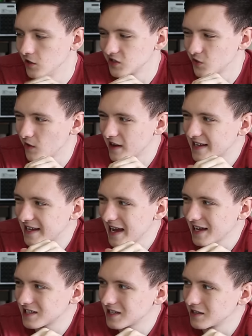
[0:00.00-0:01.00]
So I
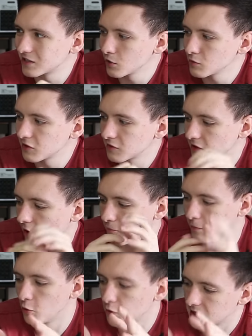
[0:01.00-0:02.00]
guess in terms of sort
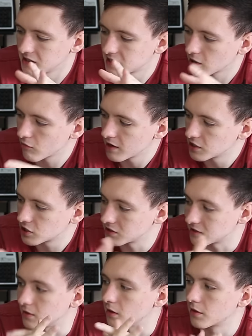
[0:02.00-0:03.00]
of build
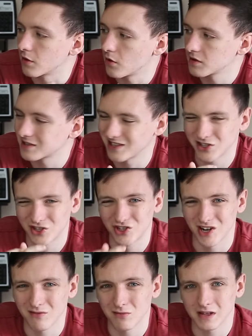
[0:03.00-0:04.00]
considerations and thoughts, that's
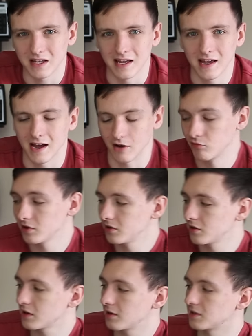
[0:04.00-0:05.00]
generally it. I really
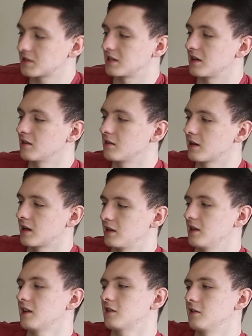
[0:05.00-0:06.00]
do like the styling. I
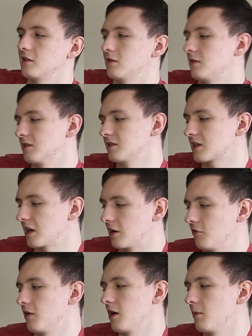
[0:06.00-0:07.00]
like that, that it's kind
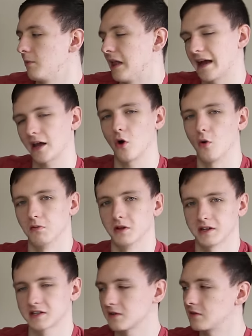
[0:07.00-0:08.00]
of a black
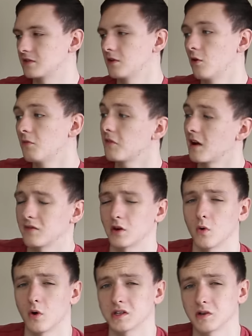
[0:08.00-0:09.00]
obelisk. There's no five and a
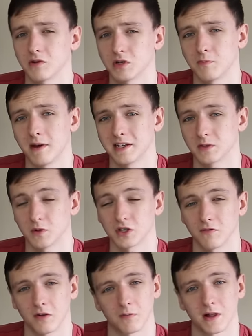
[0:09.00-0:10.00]
quarter inch base, which
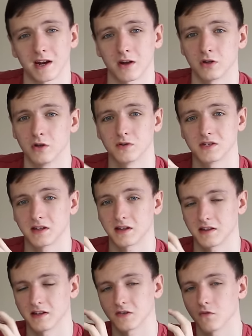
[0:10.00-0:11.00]
if you're planning on
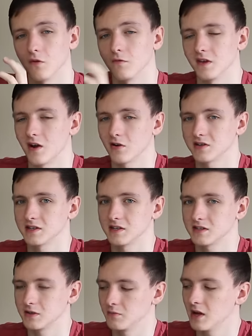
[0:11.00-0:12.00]
using this for a VR
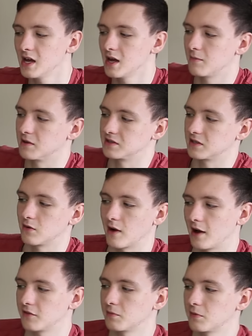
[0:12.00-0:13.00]
system, means that you'll
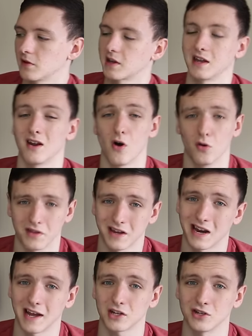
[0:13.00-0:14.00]
have to plug in all the
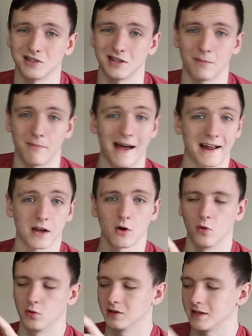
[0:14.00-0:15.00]
connections at the back
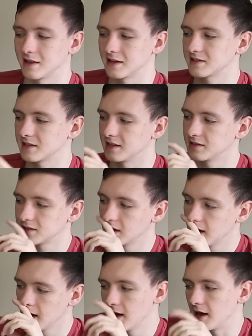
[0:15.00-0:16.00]
only, that's it.
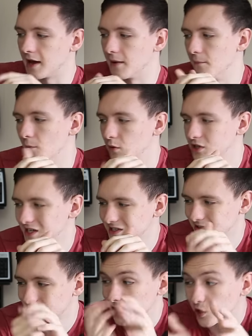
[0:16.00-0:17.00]
Um, which
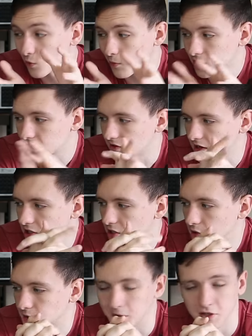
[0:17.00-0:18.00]
isn't too much of an
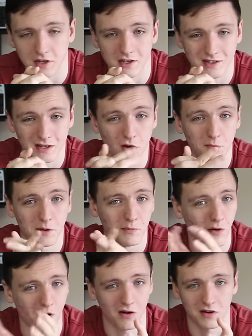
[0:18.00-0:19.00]
issue, especially because a lot of
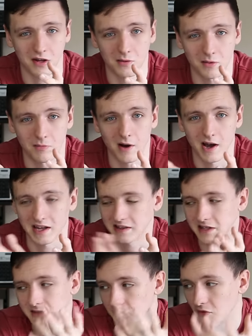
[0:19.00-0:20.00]
people aren't gonna be buying
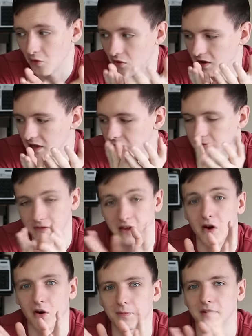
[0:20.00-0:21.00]
this for a
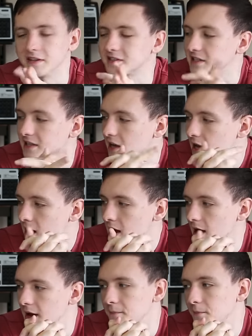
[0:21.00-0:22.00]
VR PC.
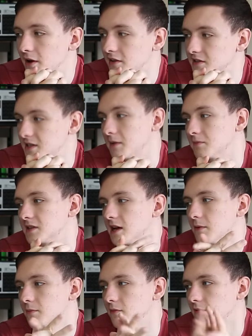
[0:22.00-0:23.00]
Um, but at the same
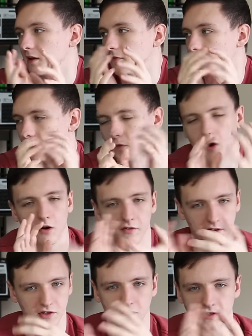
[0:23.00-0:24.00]
time, if you are,
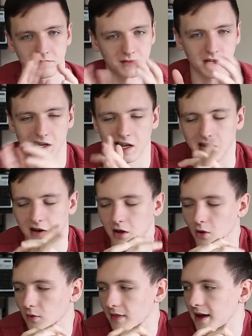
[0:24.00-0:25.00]
then just kind of
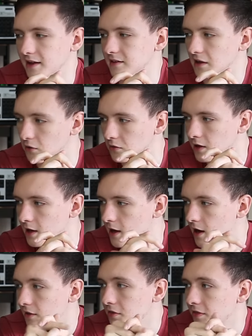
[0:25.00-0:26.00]
note that down.
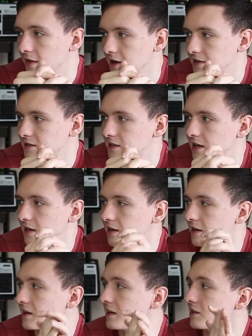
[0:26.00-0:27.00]
Other than that, uh,
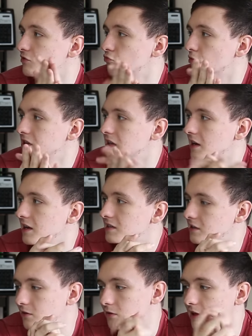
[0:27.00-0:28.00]
it is really
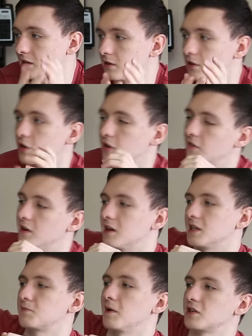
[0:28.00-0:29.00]
nice. I do like the look of it and
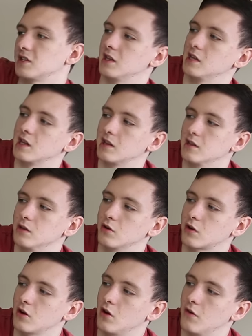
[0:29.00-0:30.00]
especially like the
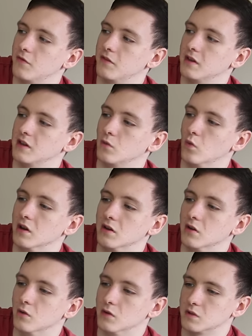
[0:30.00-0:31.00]
look of the
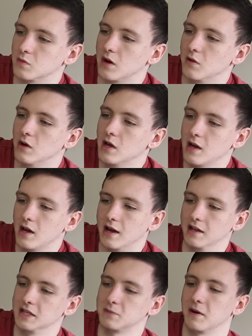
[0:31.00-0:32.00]
window as well,
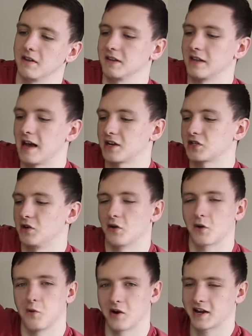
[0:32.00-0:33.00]
uh, despite the latch
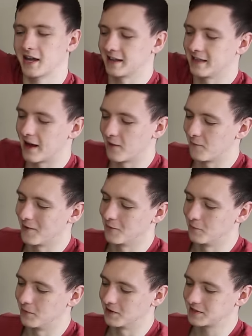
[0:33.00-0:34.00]
not working that
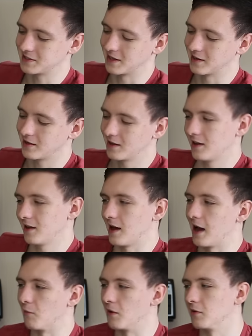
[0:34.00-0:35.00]
well, but uh,
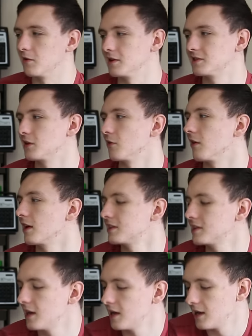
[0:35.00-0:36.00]
ah well, it's alright.